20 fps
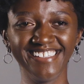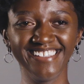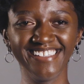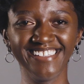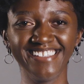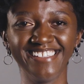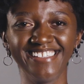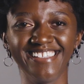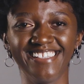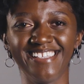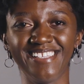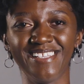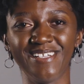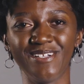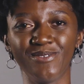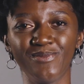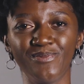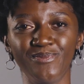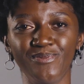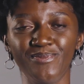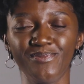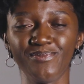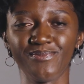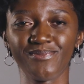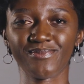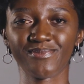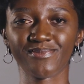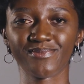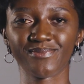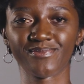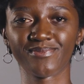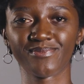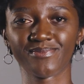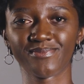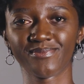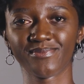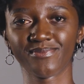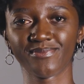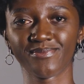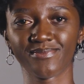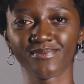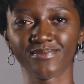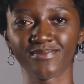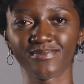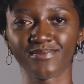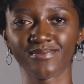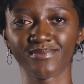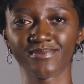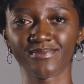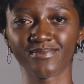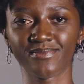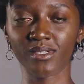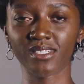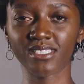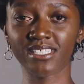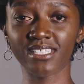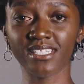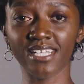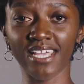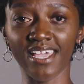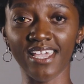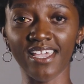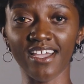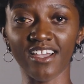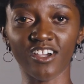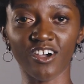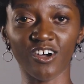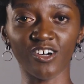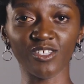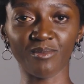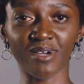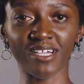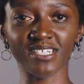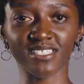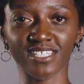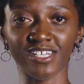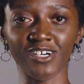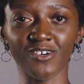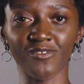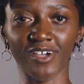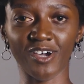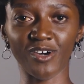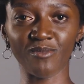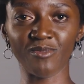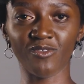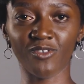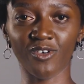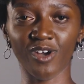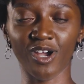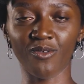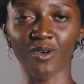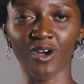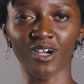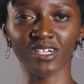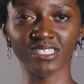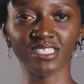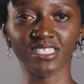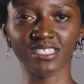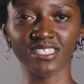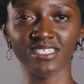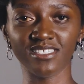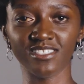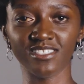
Tell me about a time you were called out for being ashy. Today I called myself out before I walked into